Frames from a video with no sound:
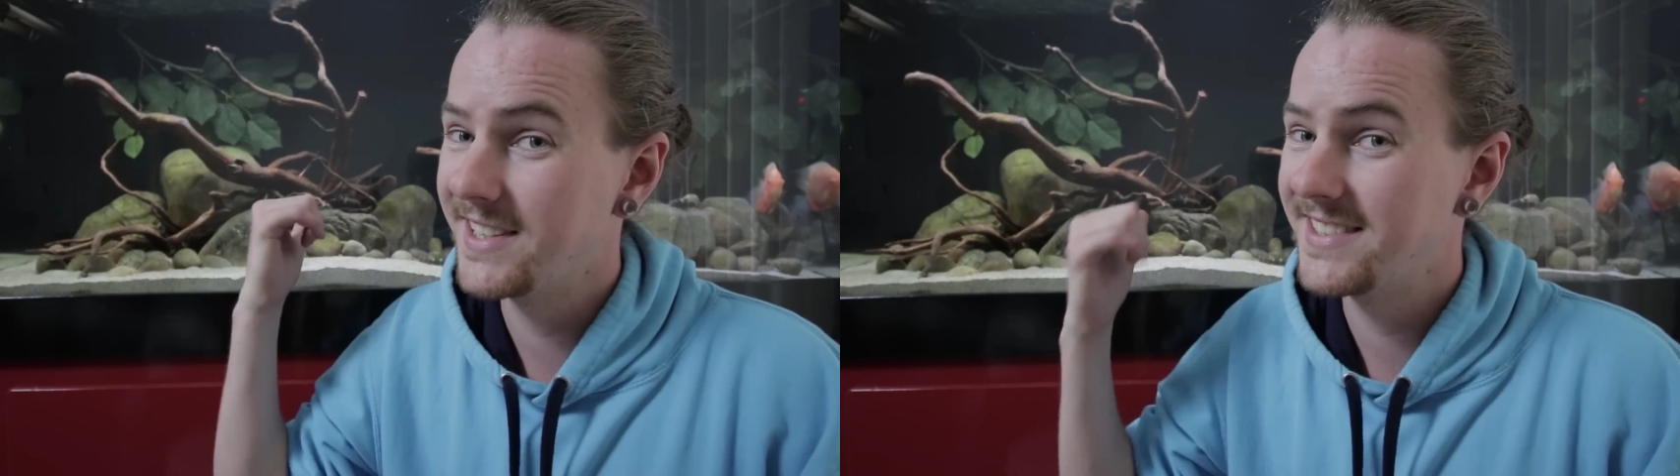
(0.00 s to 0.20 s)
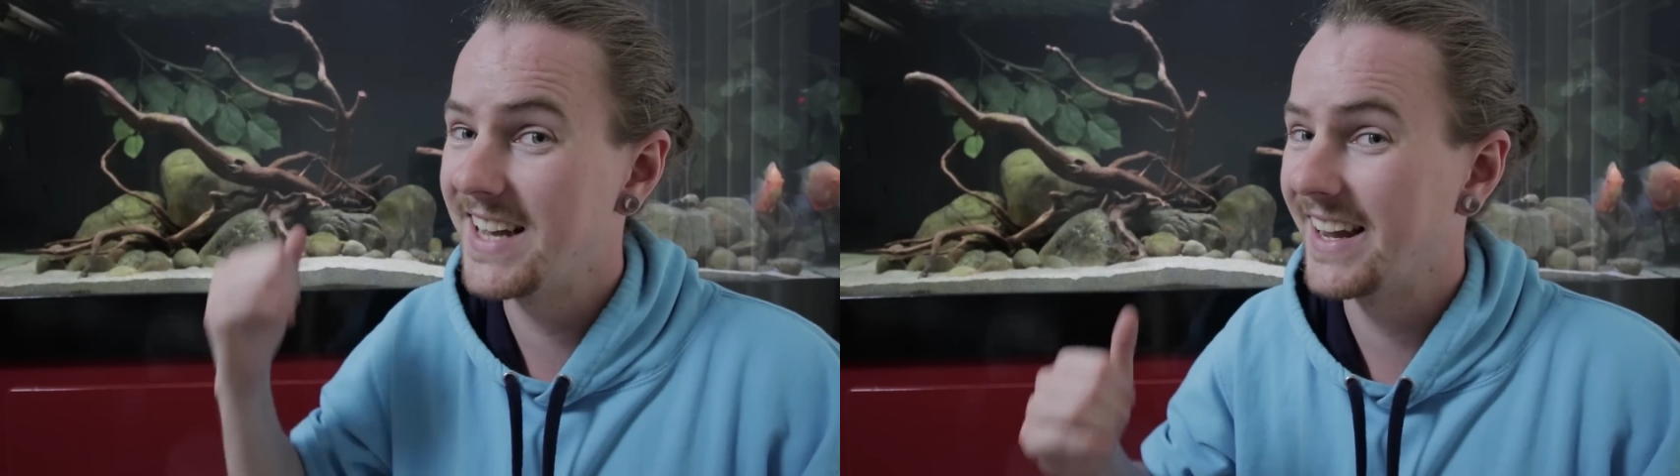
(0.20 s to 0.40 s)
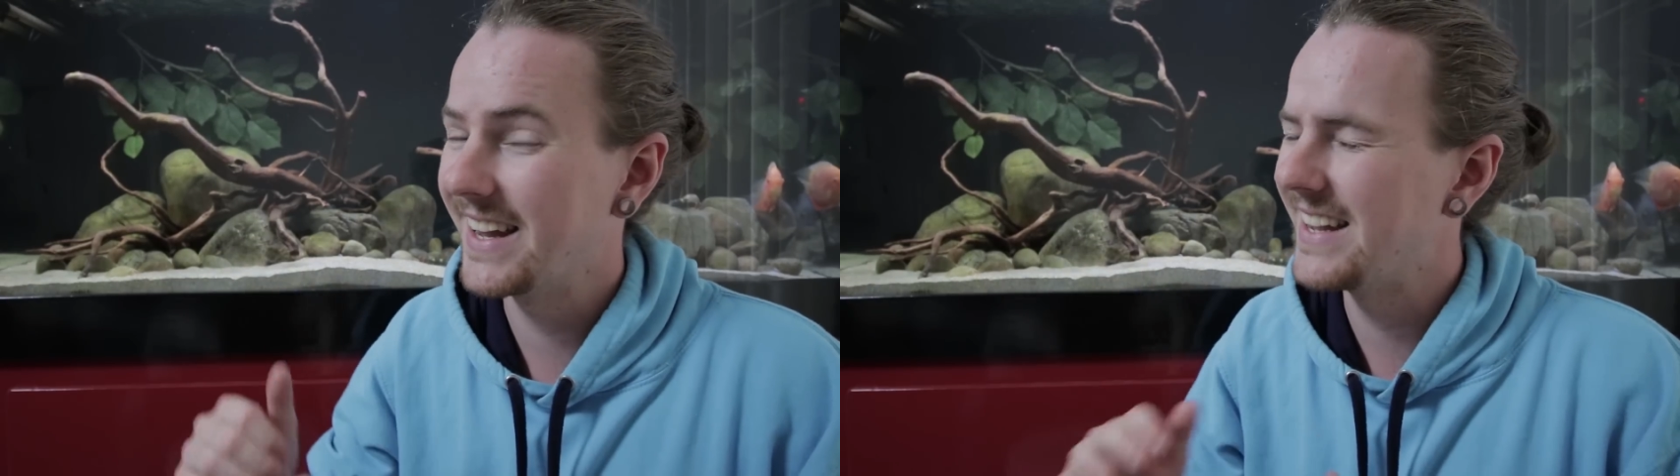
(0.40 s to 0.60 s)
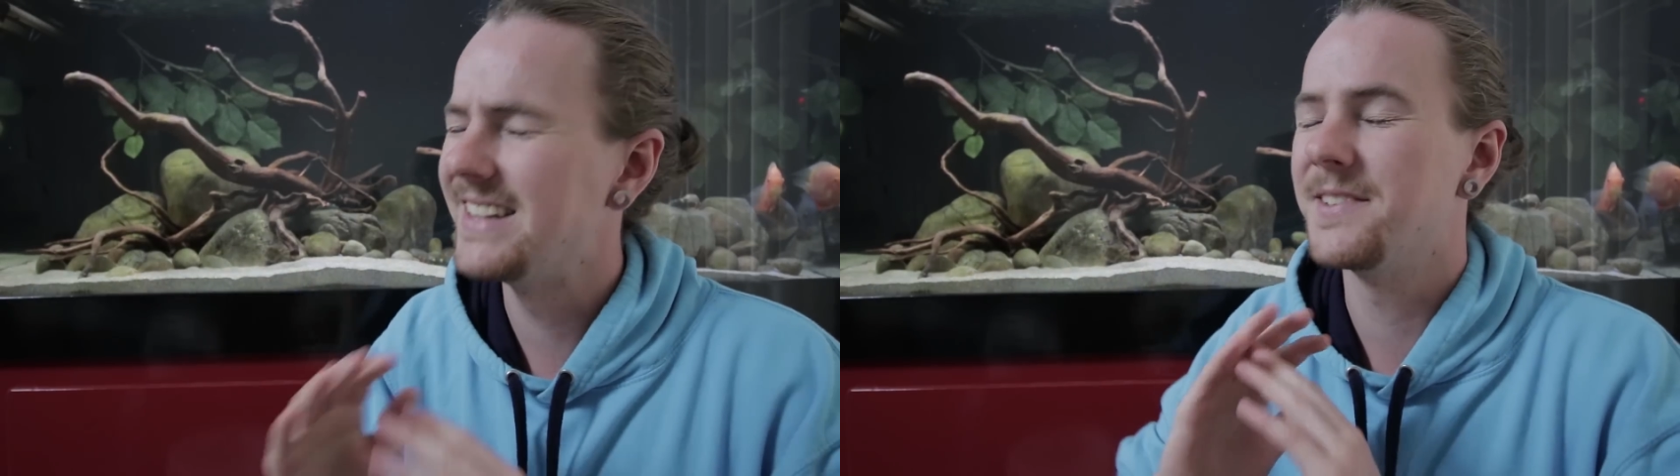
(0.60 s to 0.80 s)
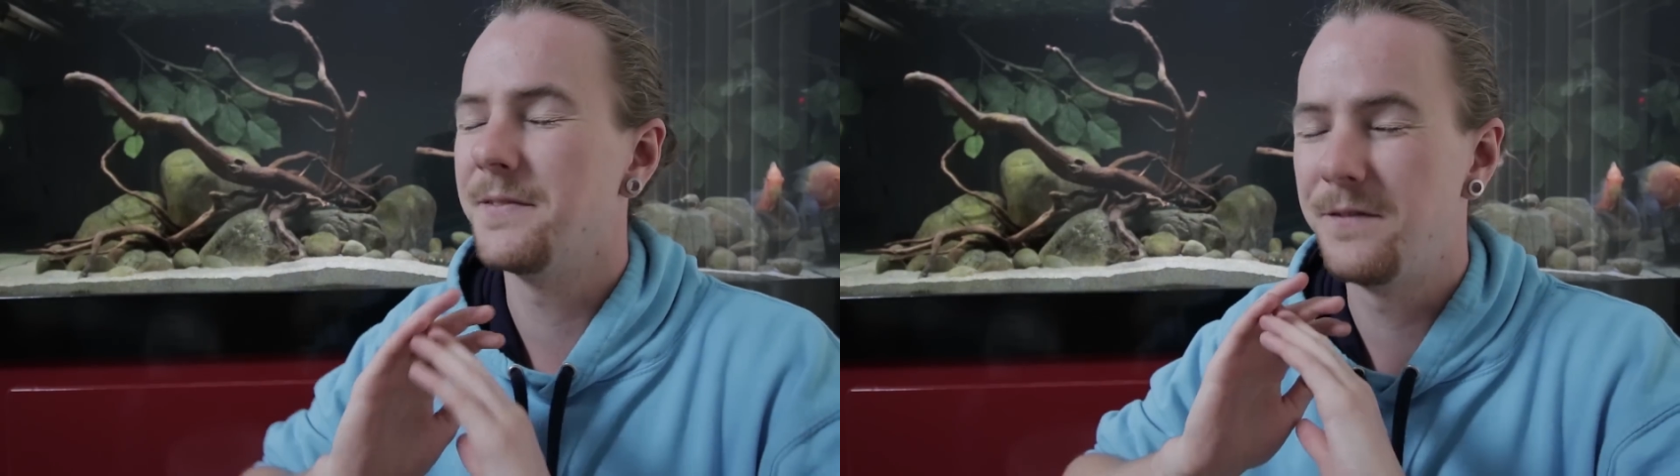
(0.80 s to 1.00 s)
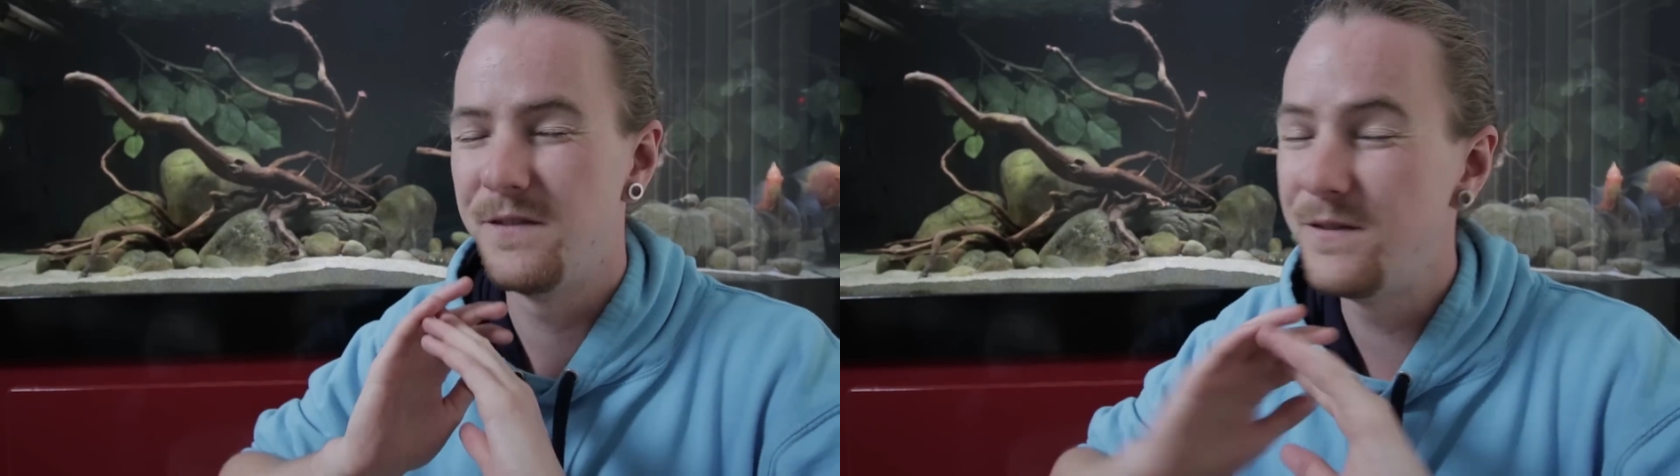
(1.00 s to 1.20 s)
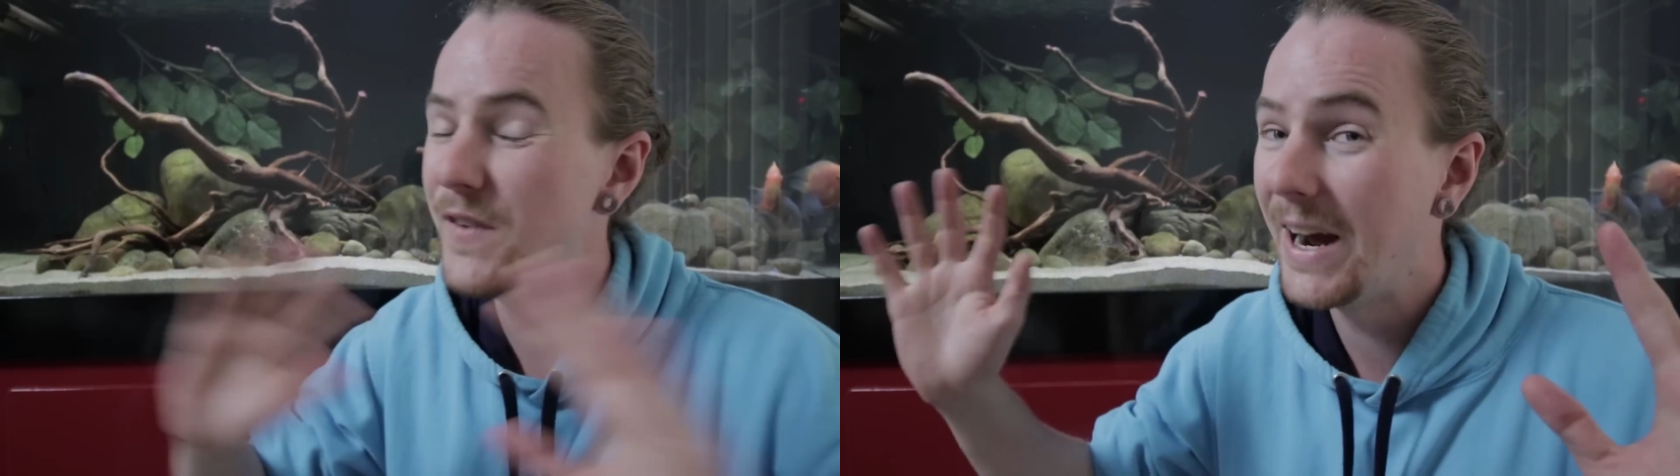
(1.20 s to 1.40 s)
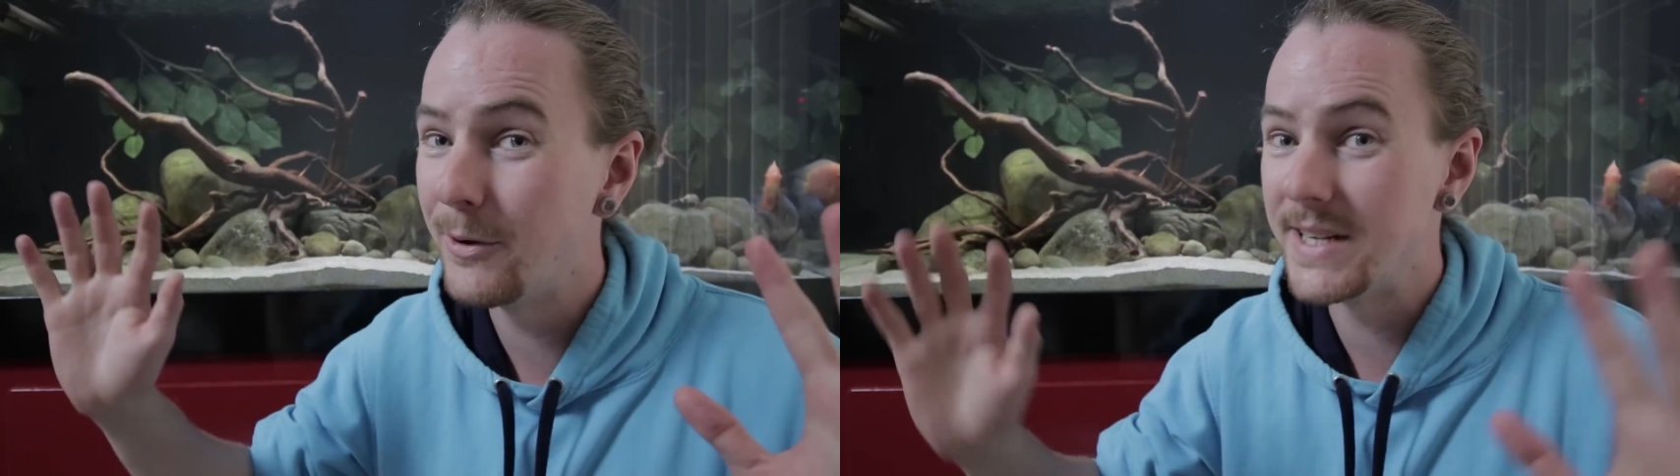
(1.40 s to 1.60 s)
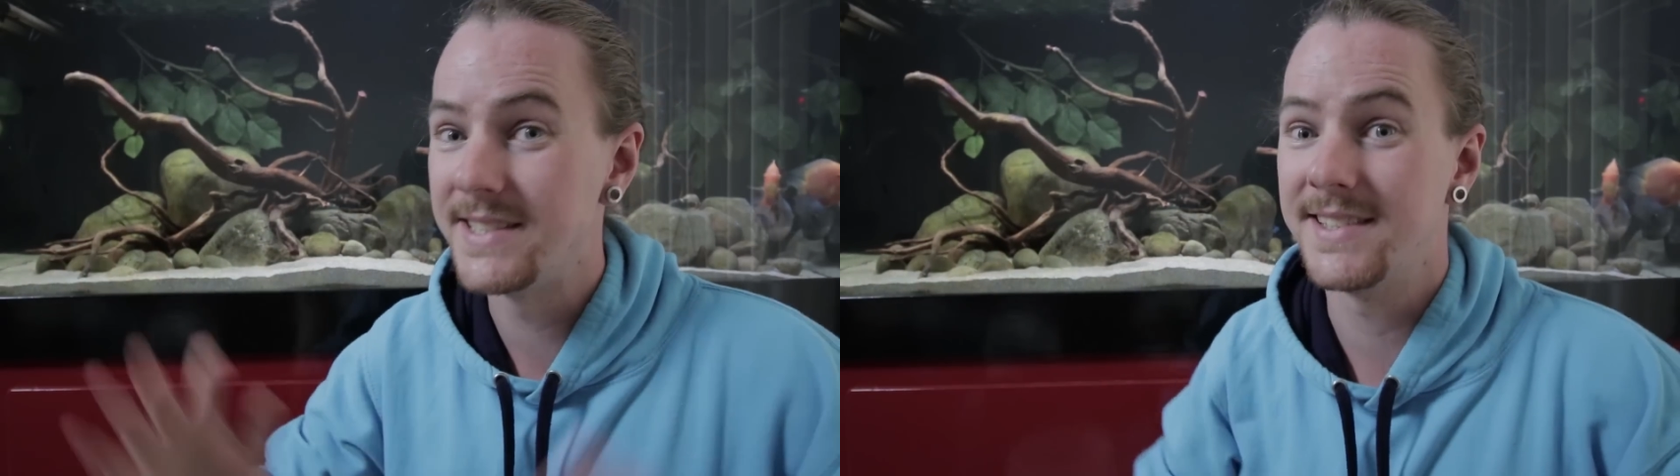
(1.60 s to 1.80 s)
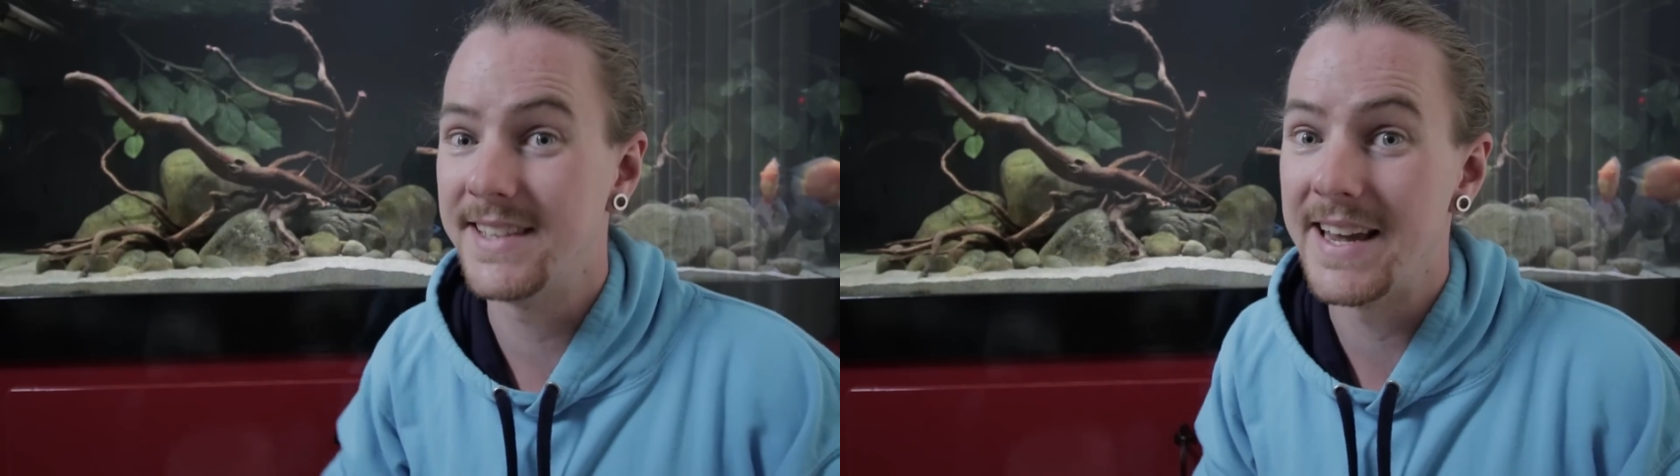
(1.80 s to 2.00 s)
this tank is very
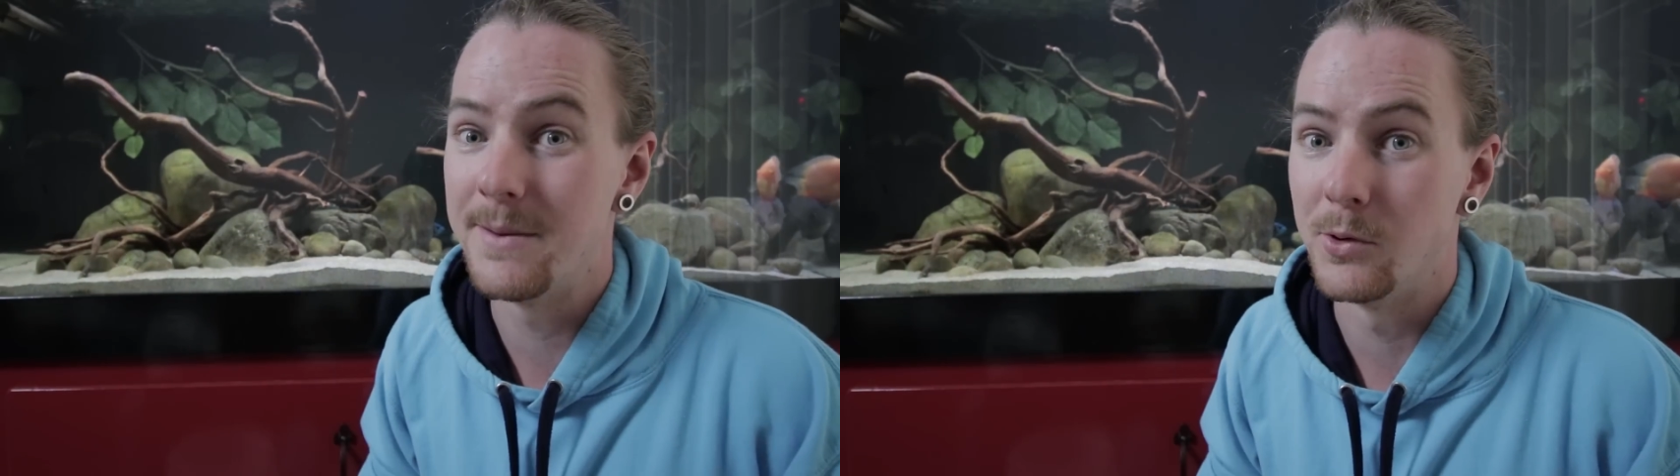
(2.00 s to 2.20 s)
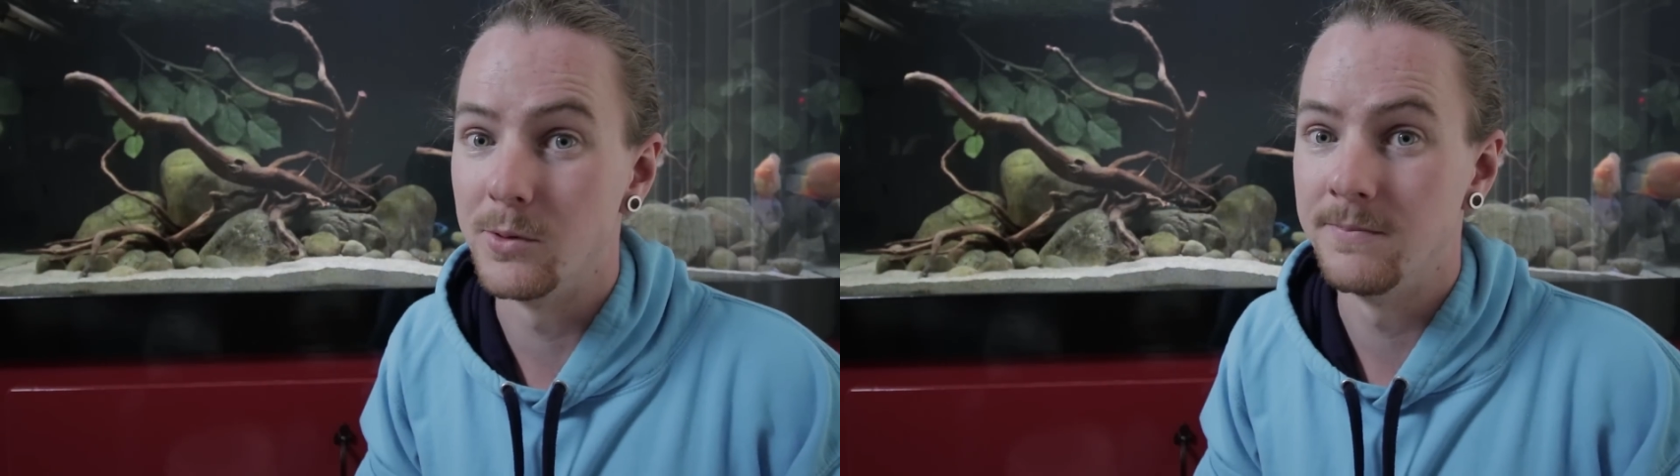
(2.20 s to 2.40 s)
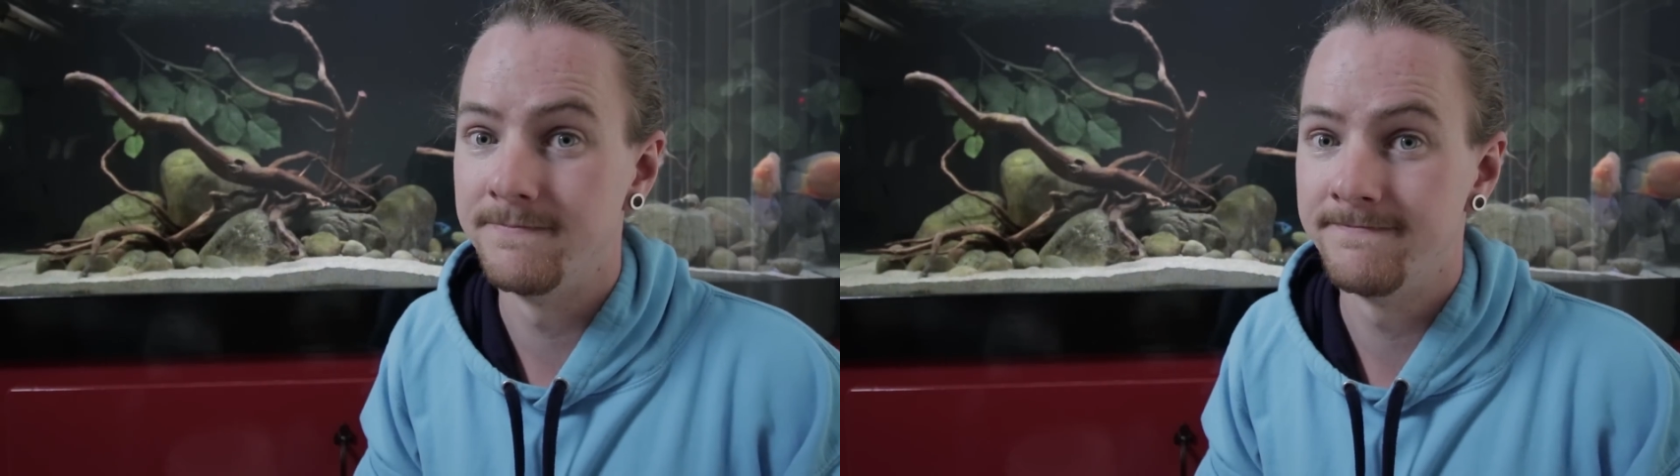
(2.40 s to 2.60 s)
stable.